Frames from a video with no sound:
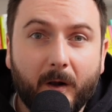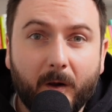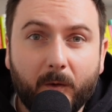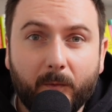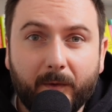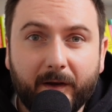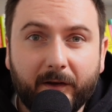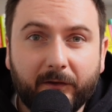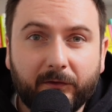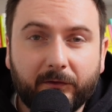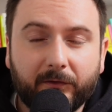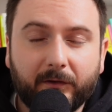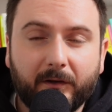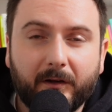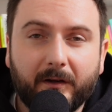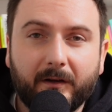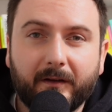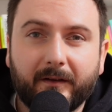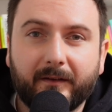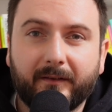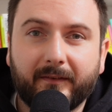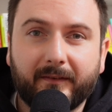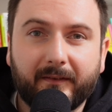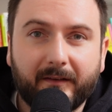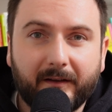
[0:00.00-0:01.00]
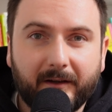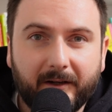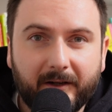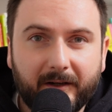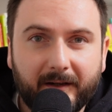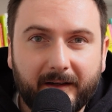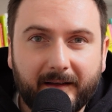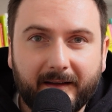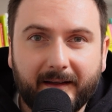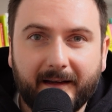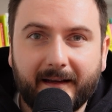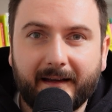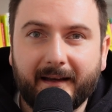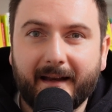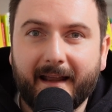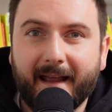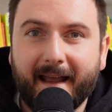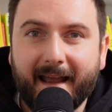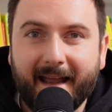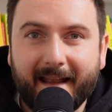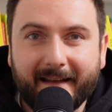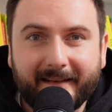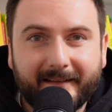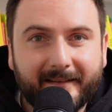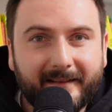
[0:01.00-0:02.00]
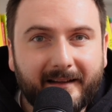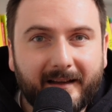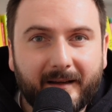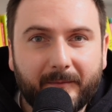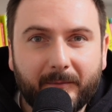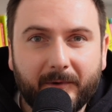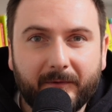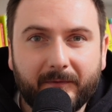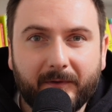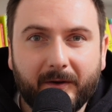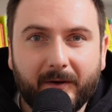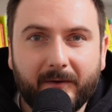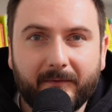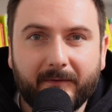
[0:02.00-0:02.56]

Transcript: Always share the start and end time of your